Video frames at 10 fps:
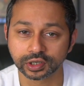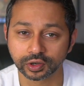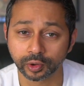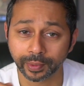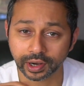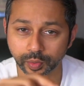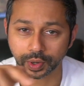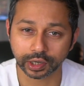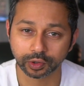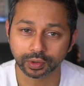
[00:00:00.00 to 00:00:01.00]
so no matter
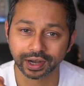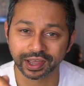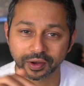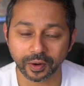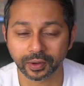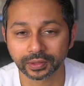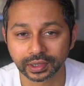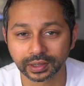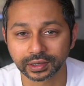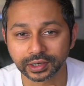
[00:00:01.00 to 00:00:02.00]
where you click on
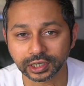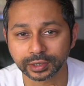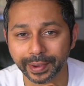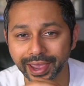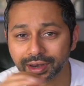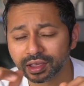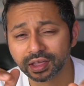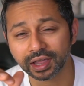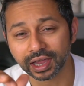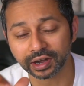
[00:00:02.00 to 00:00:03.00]
the touchpad,
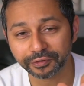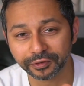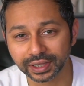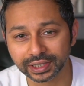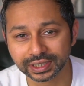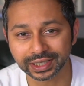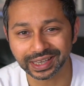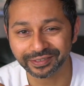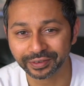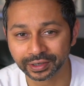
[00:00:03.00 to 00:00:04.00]
it feels
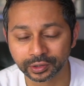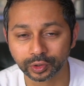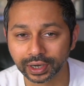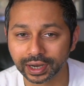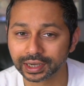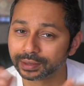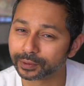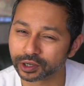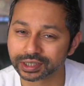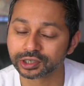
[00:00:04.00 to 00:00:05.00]
even to click
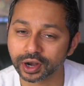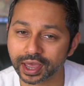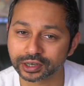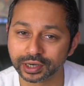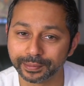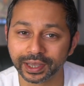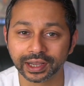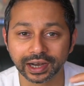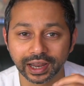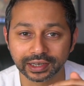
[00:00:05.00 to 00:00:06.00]
it because it's not actually
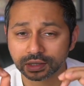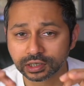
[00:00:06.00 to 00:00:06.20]
being clicked.